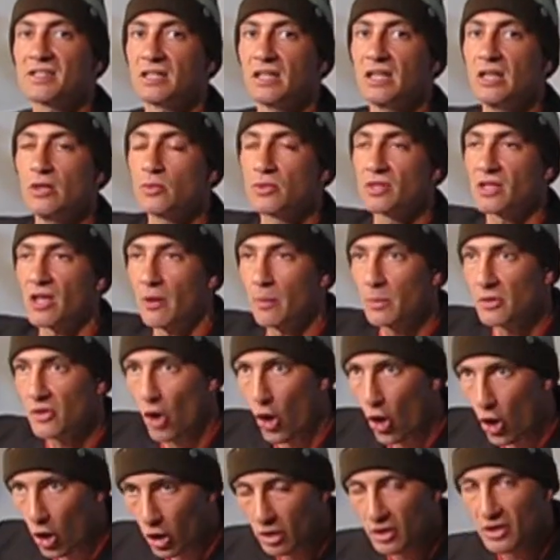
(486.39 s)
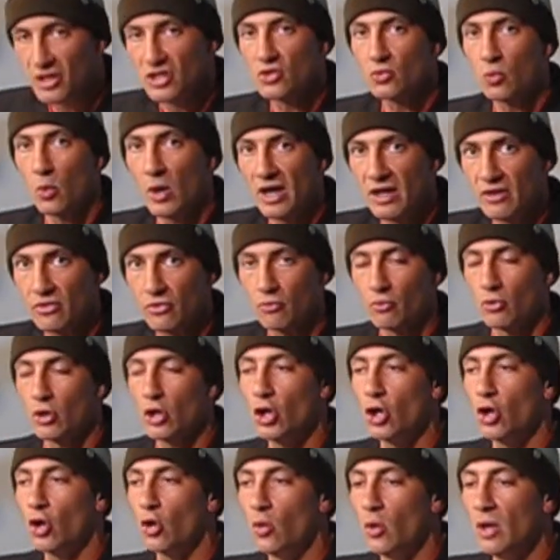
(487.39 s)
that he was able to arc his way
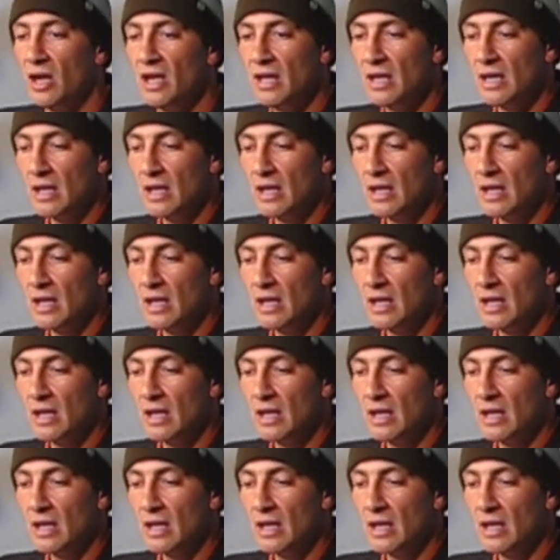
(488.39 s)
through,